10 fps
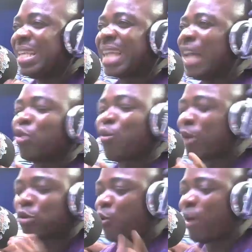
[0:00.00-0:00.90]
san to
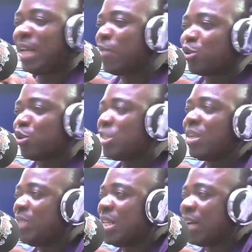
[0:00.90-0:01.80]
kwanto kwane wo
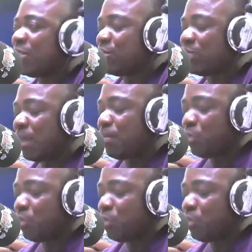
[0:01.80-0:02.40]
social media no some